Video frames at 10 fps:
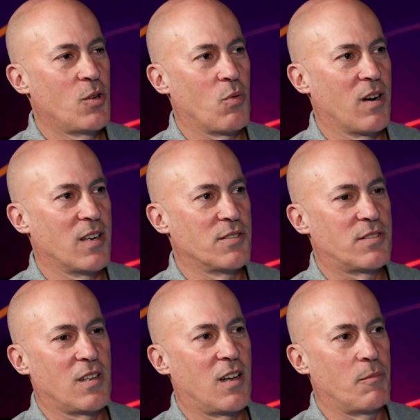
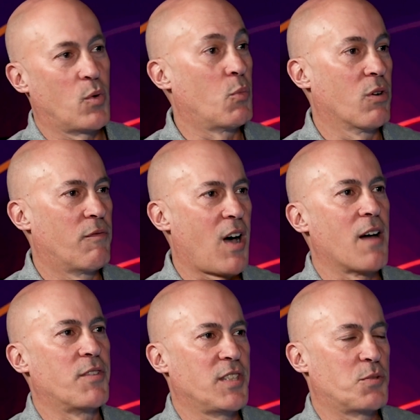whereas when we're
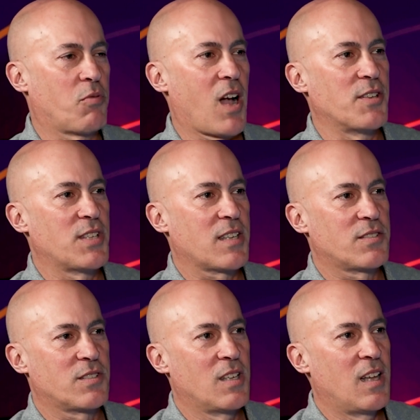involved in these
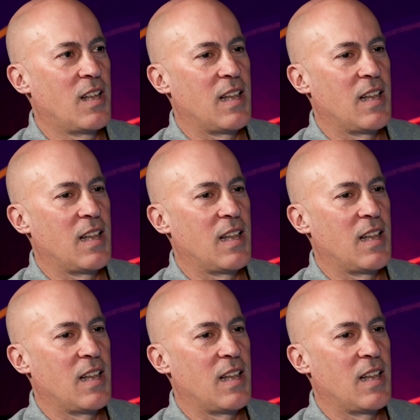projects